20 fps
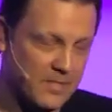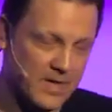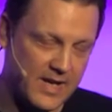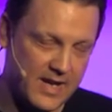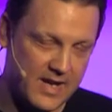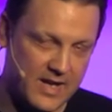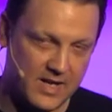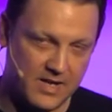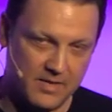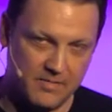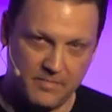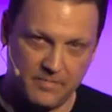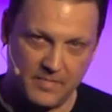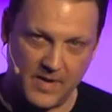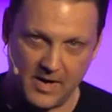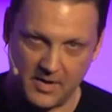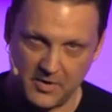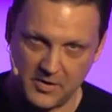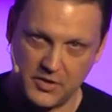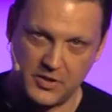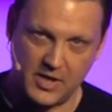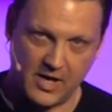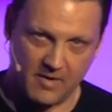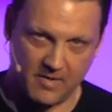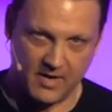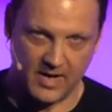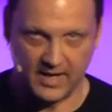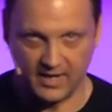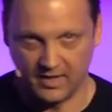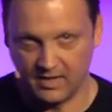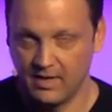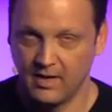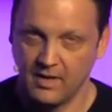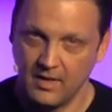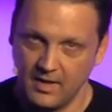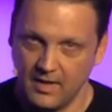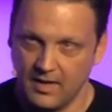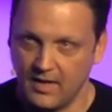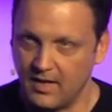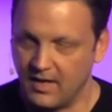a fare sharing
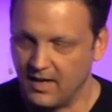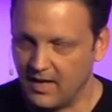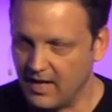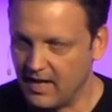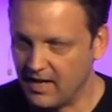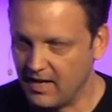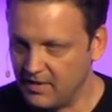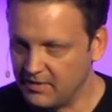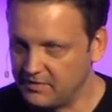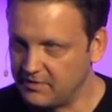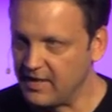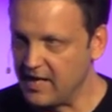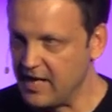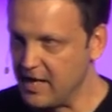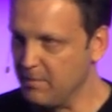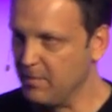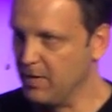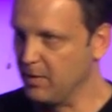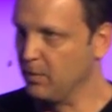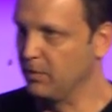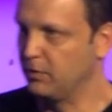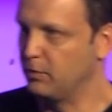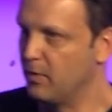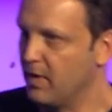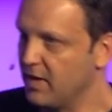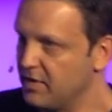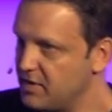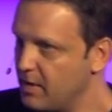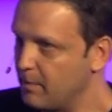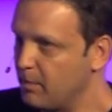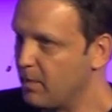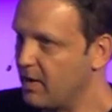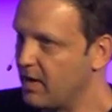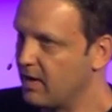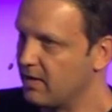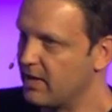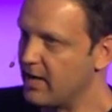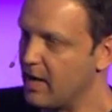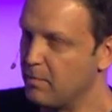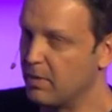uh, scheme that was run
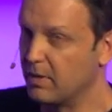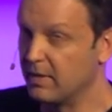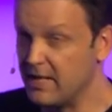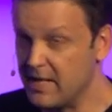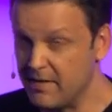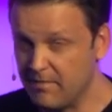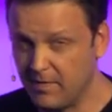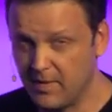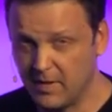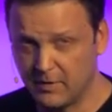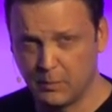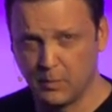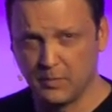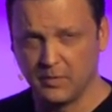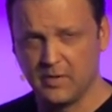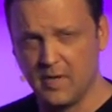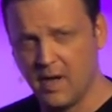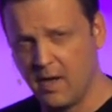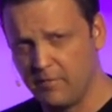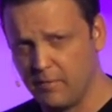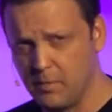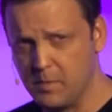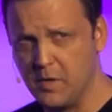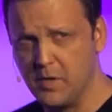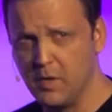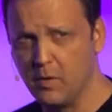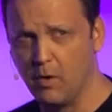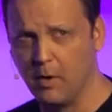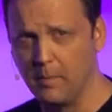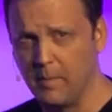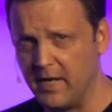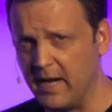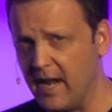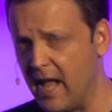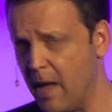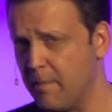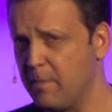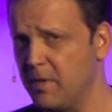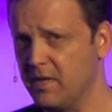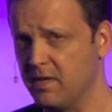temporarily. I believe this one's not from New York, but it
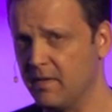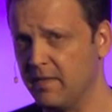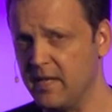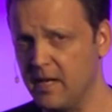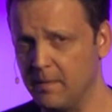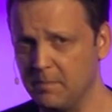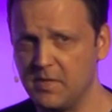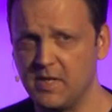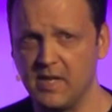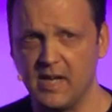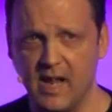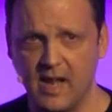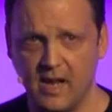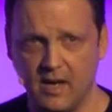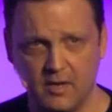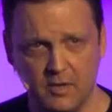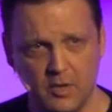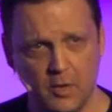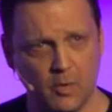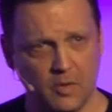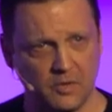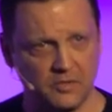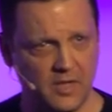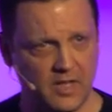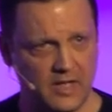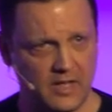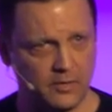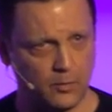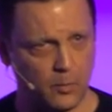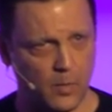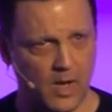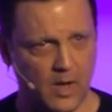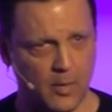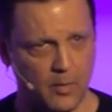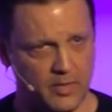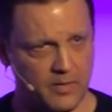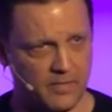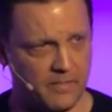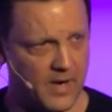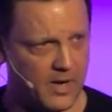happened on the M T A in New York City as well
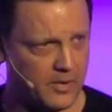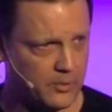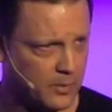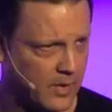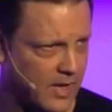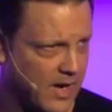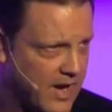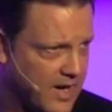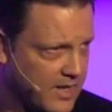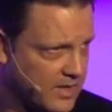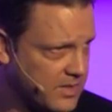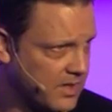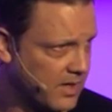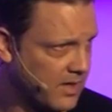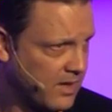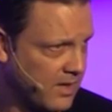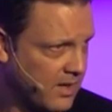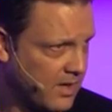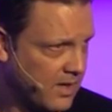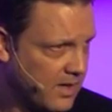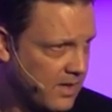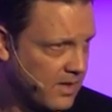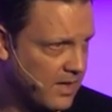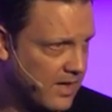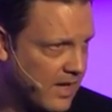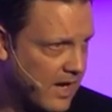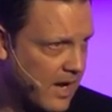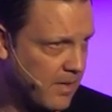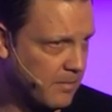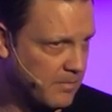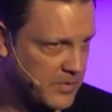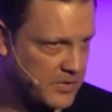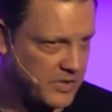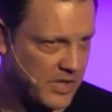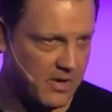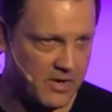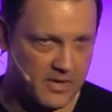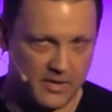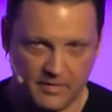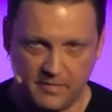when the fares were hiked. Um,
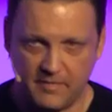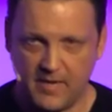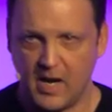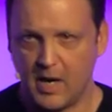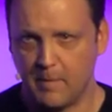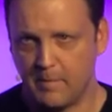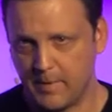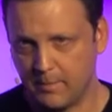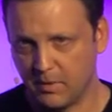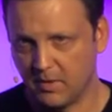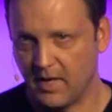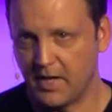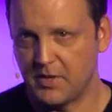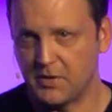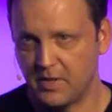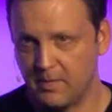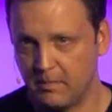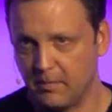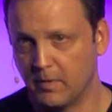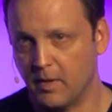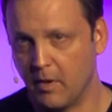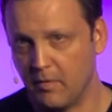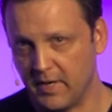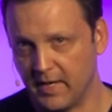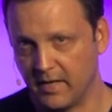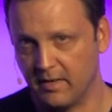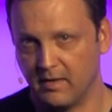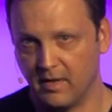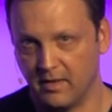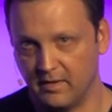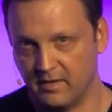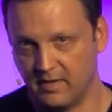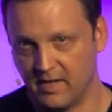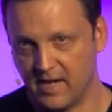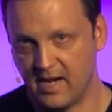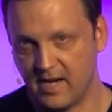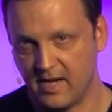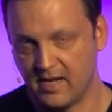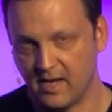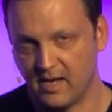share your fare. People actually loading an, an,
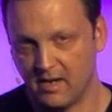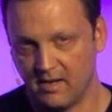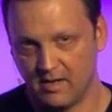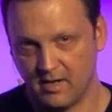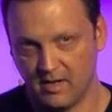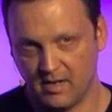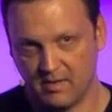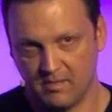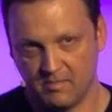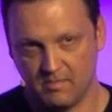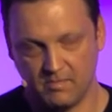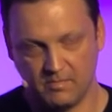a, uh,